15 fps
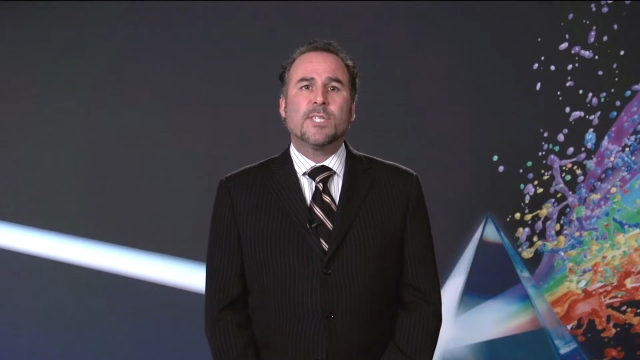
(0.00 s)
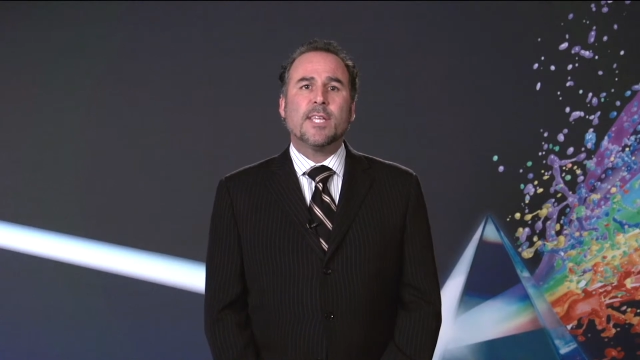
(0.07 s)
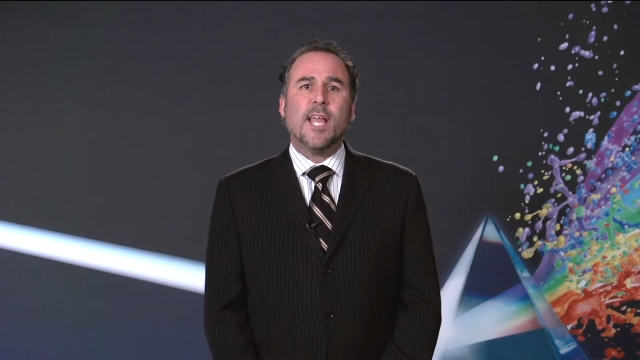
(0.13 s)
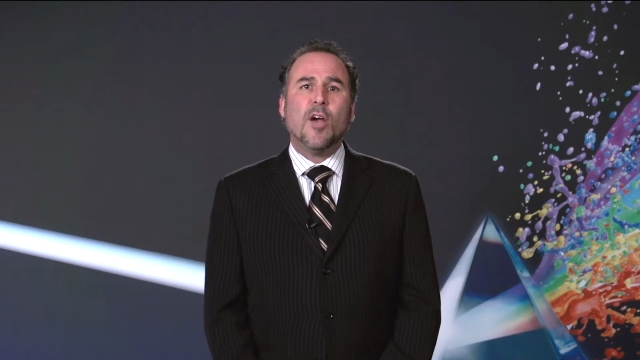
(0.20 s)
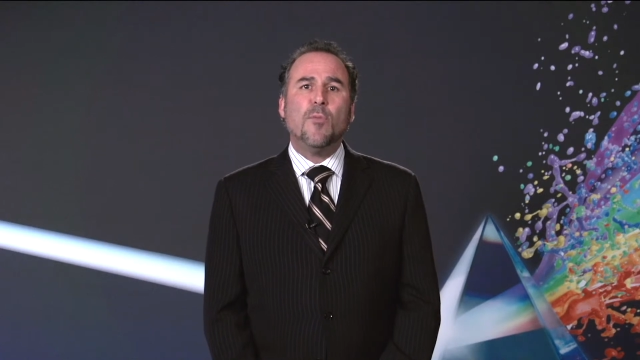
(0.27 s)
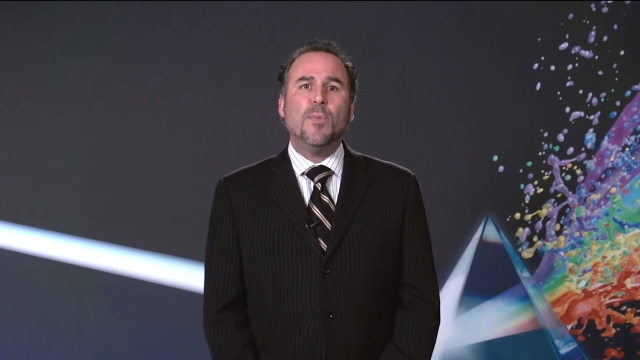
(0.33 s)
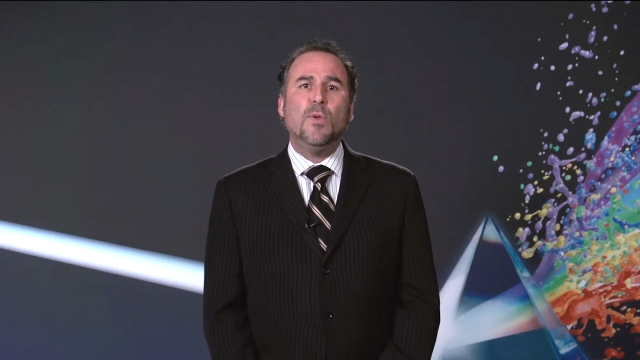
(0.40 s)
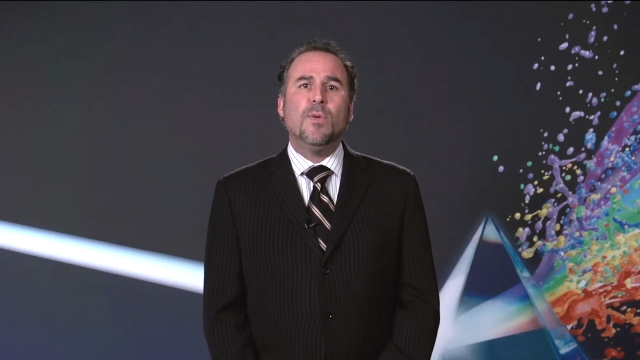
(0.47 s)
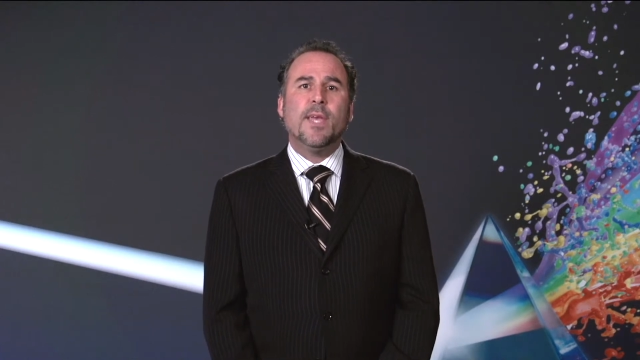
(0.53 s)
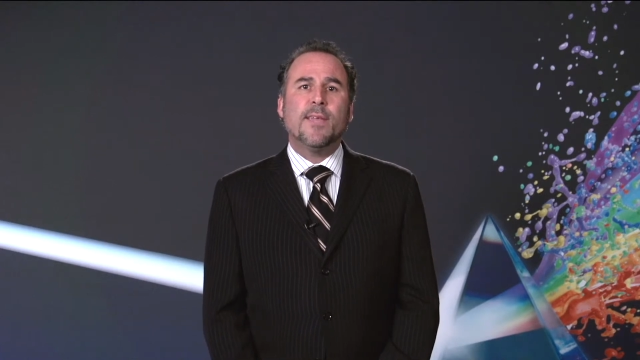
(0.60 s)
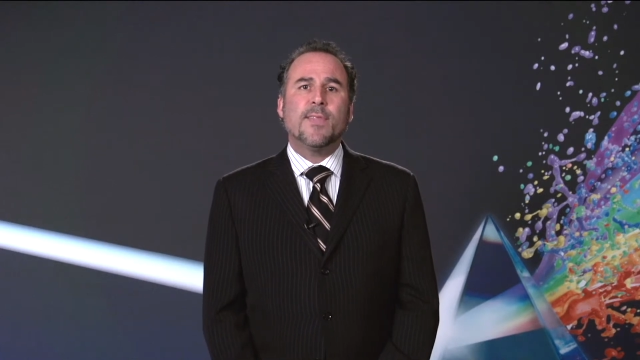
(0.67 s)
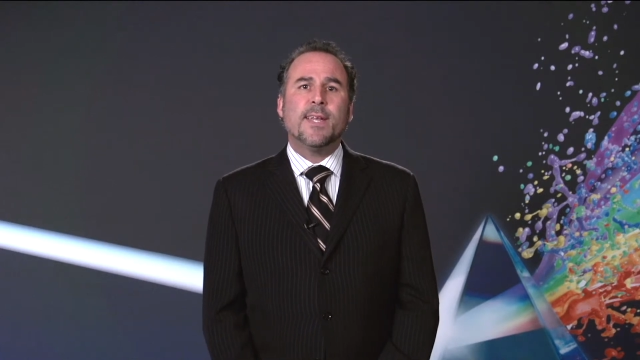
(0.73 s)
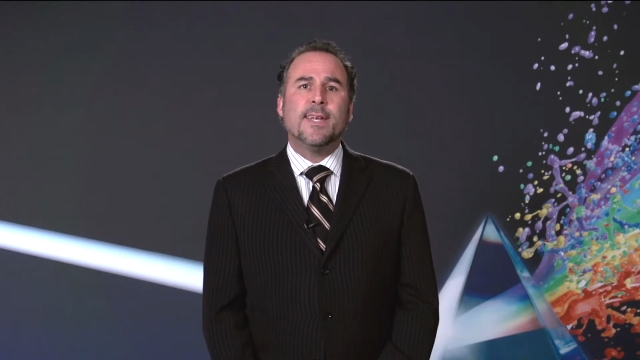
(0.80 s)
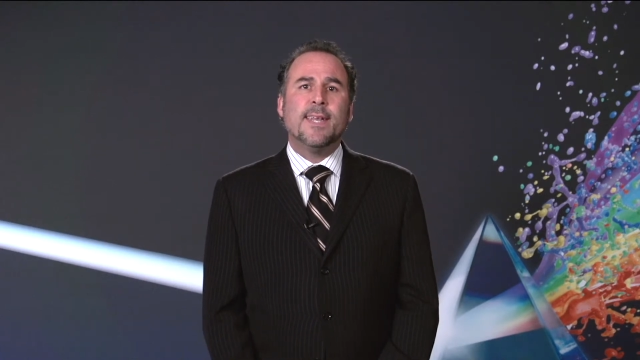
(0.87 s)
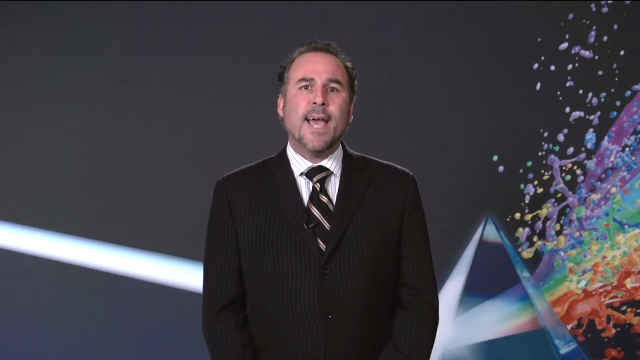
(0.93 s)
that help you
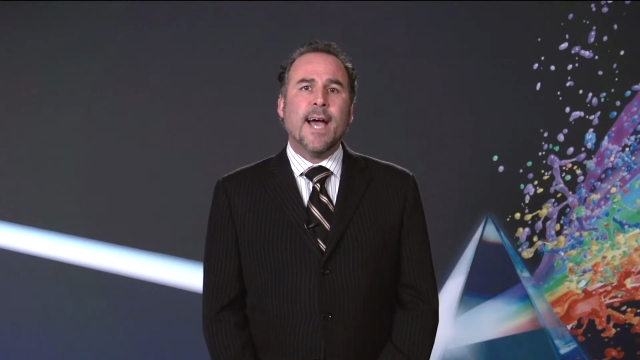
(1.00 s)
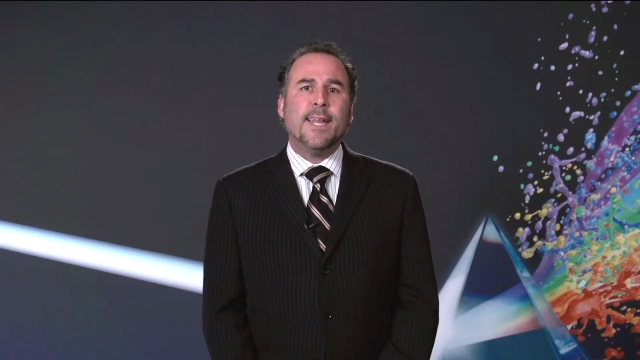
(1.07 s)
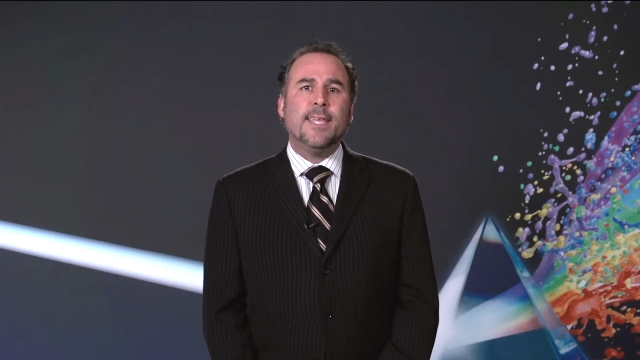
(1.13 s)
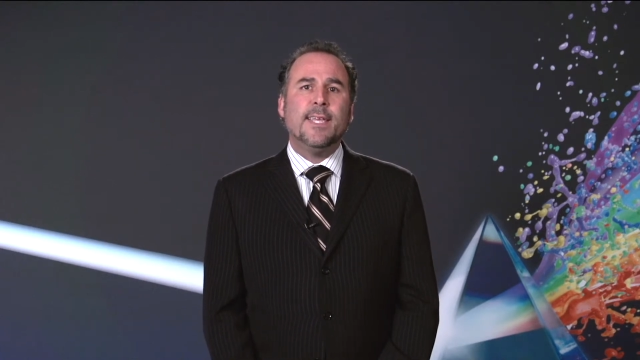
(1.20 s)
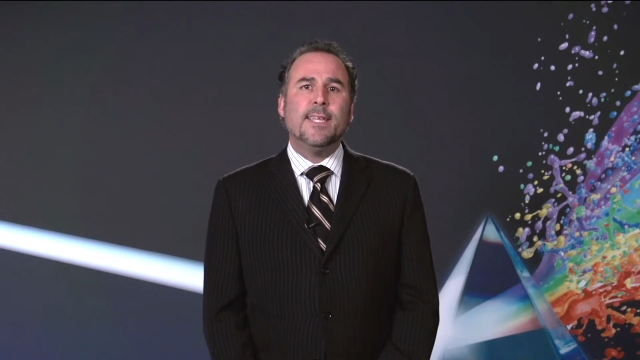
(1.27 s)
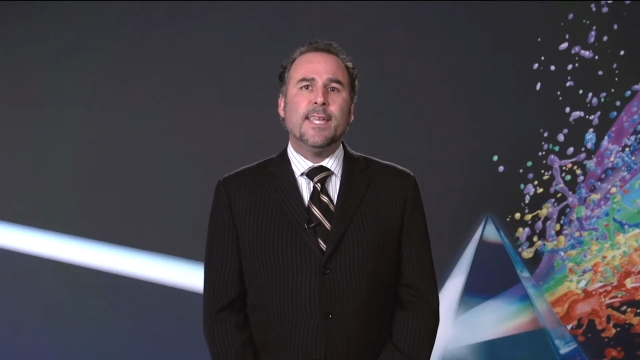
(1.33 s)
get the data you